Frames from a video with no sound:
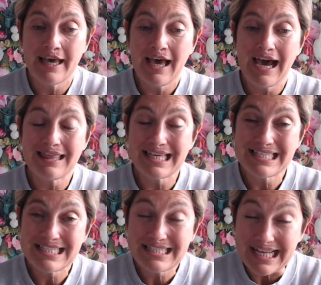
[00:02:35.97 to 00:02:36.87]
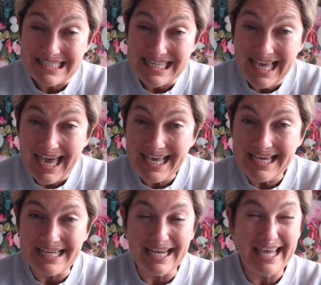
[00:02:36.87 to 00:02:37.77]
And this steady
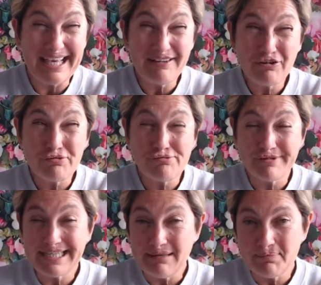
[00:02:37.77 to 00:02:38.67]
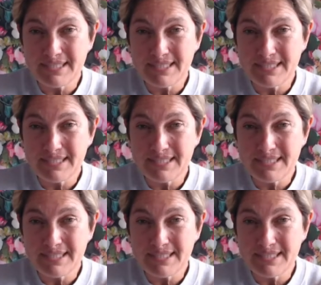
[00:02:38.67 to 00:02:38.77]
gain, it creeps.